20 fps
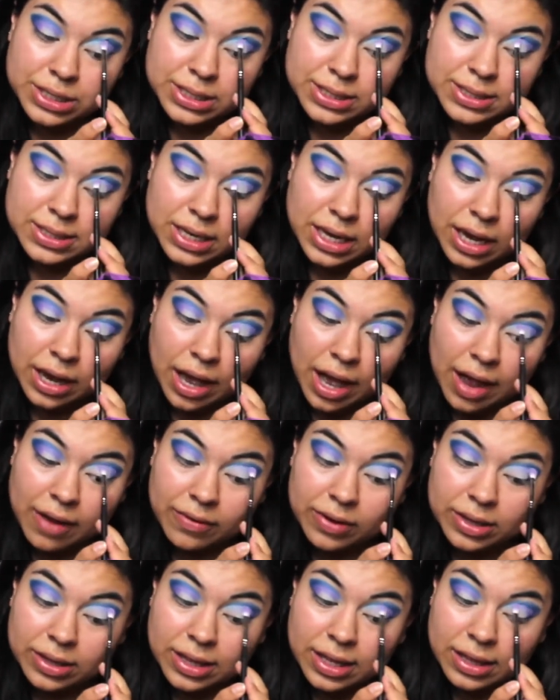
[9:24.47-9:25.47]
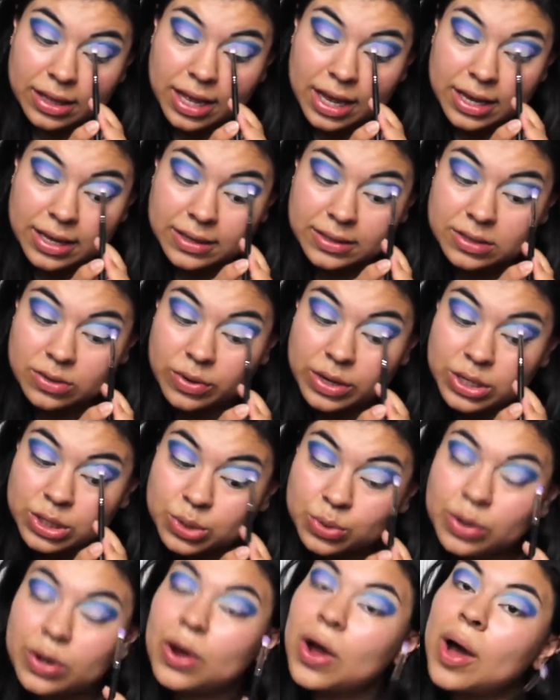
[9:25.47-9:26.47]
to seeing everything that he's going
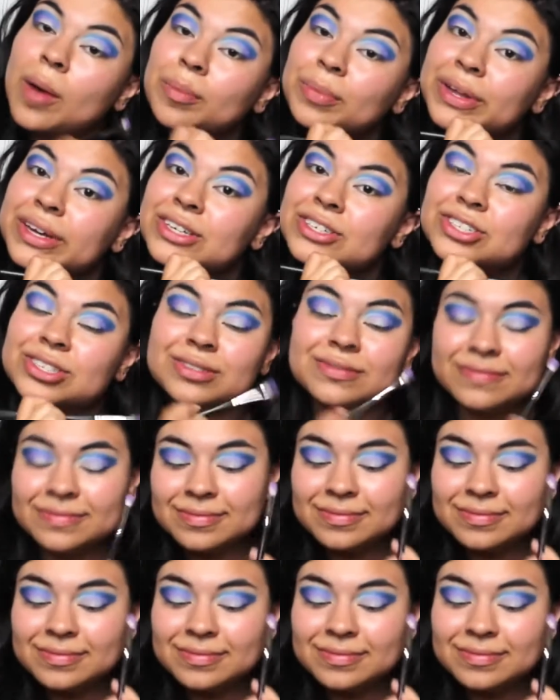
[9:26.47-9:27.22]
to accomplish.